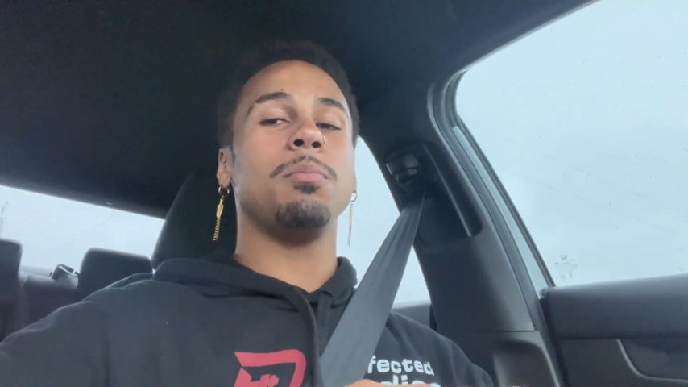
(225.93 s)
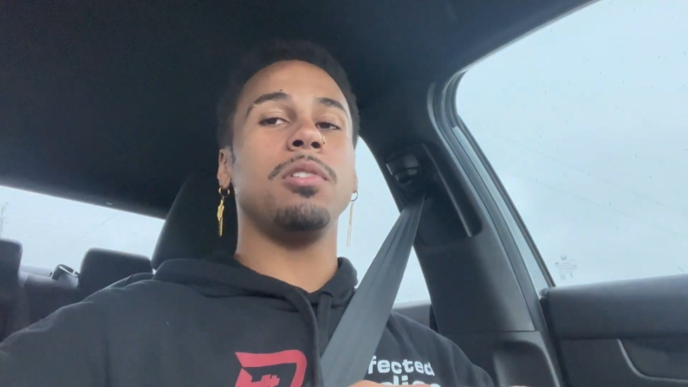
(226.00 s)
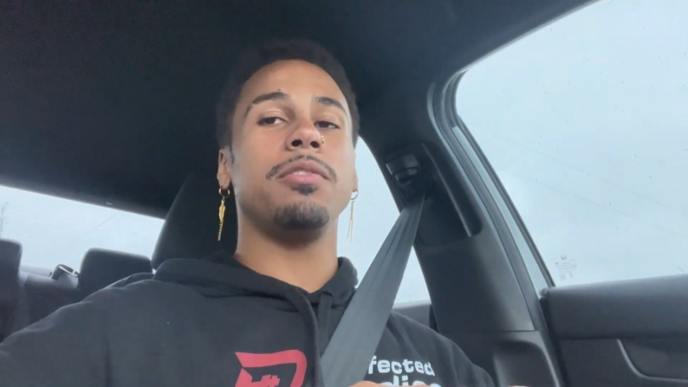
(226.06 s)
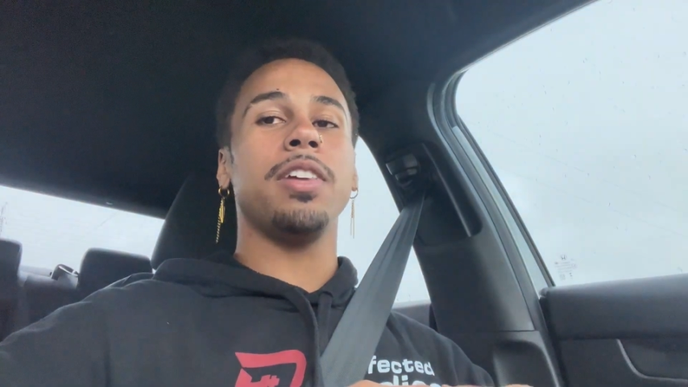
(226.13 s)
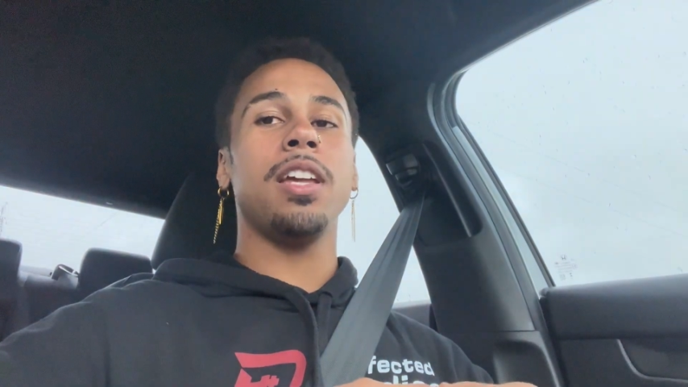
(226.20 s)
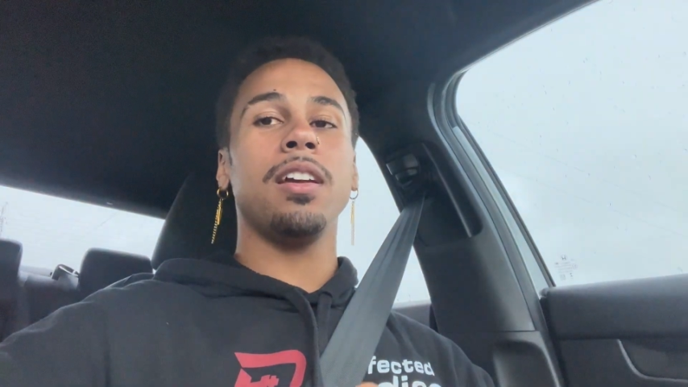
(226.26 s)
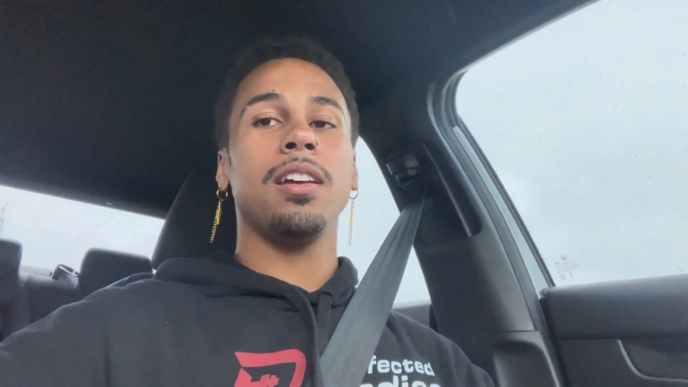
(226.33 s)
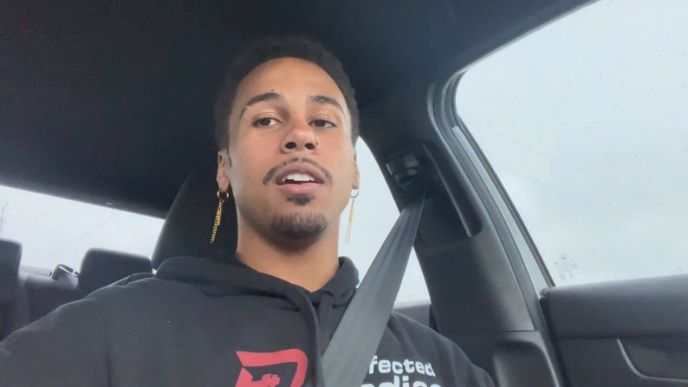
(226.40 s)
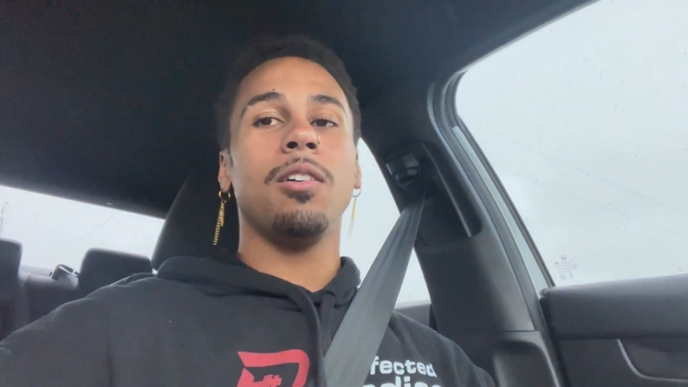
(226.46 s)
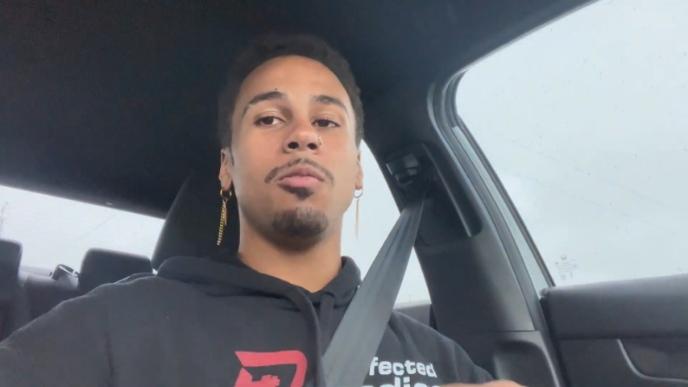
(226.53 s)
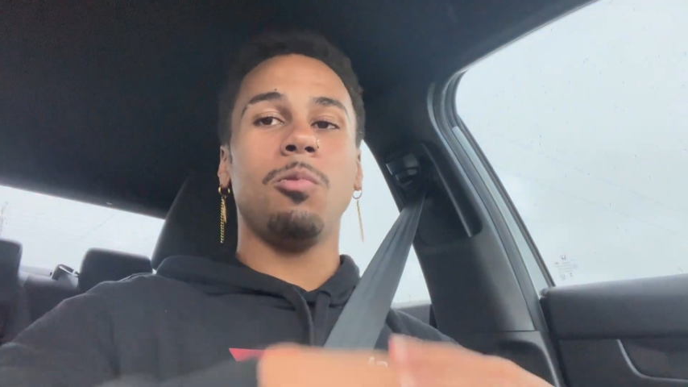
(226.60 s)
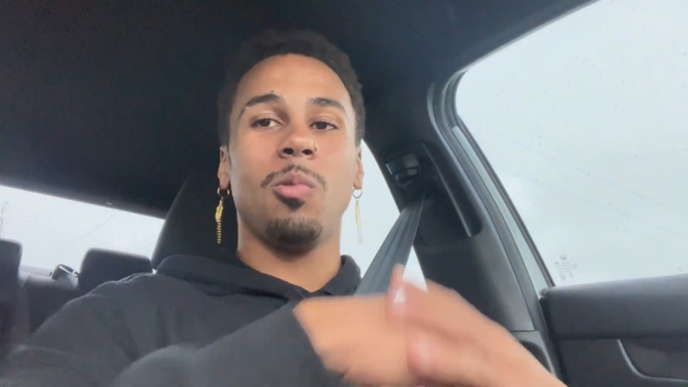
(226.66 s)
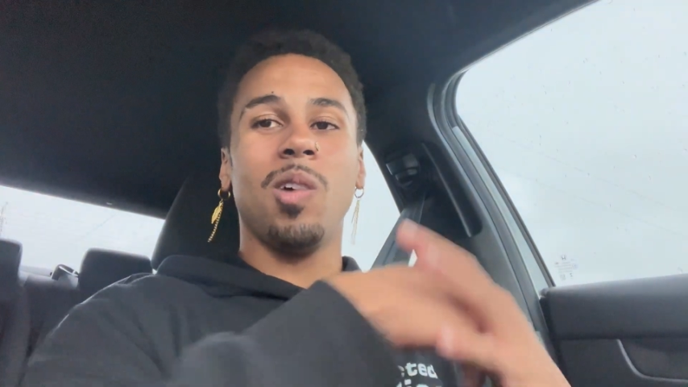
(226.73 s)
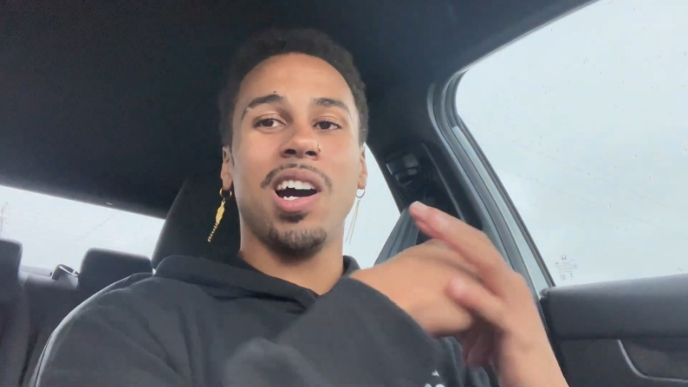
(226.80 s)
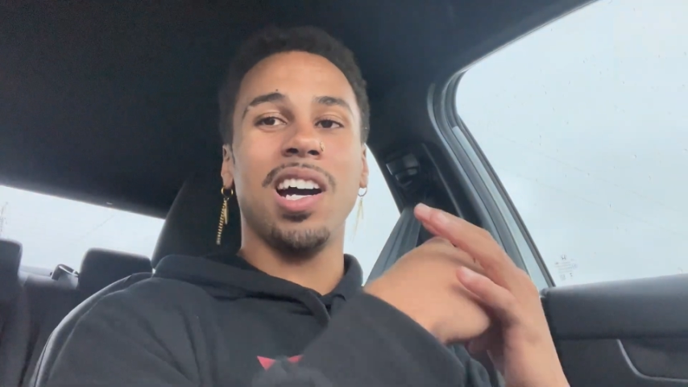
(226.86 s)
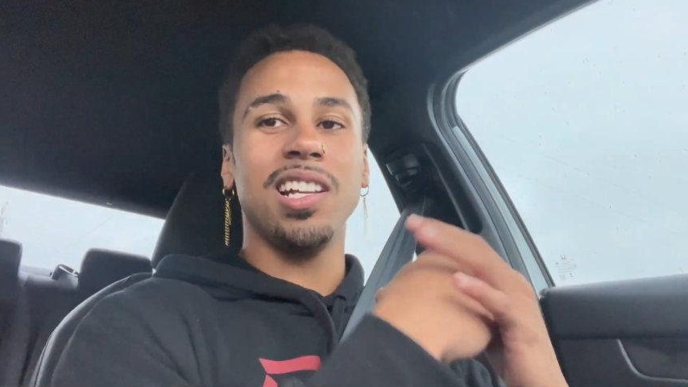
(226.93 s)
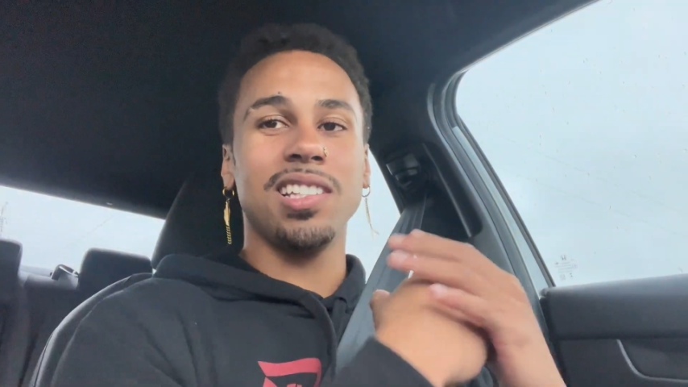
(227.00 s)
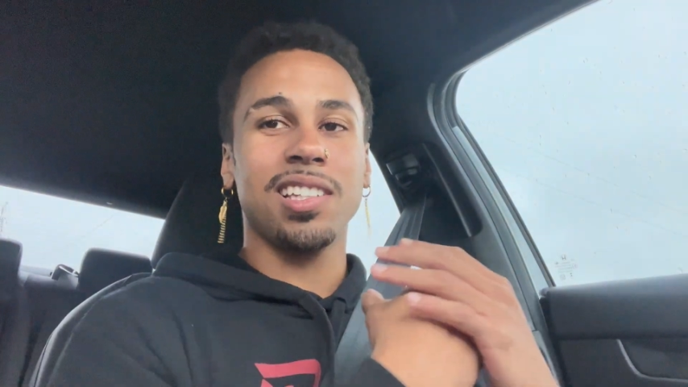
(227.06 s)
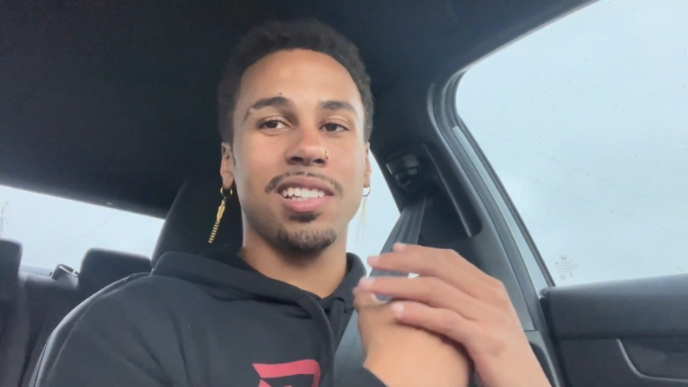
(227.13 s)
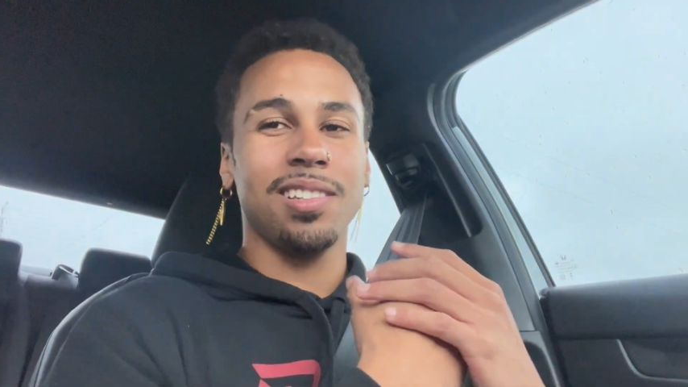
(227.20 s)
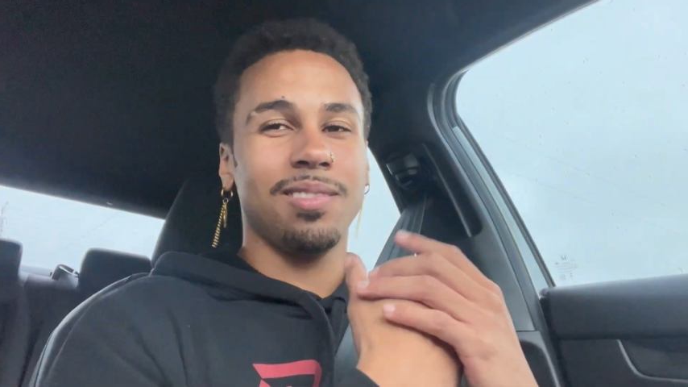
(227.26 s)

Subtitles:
movie was